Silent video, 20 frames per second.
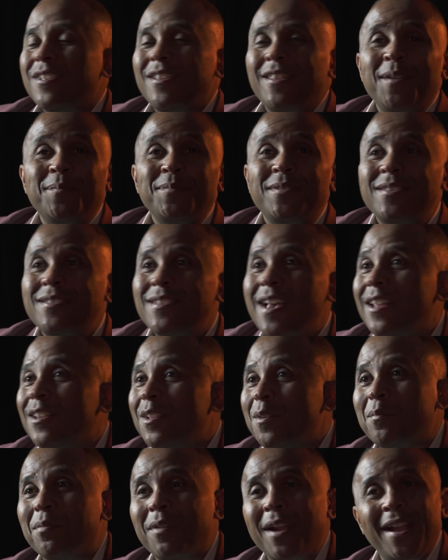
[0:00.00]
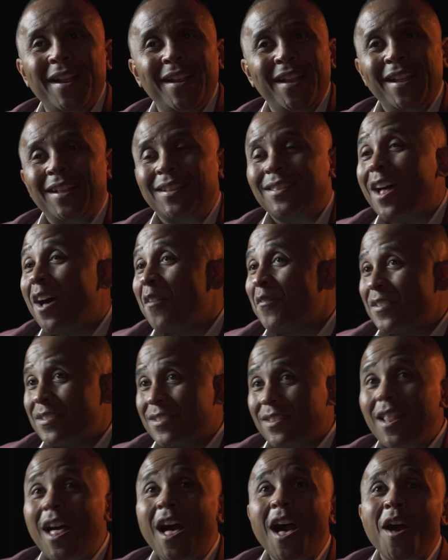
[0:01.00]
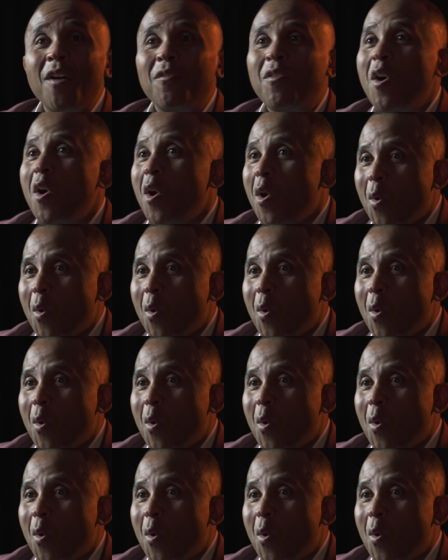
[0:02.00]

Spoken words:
and them celebrating love is love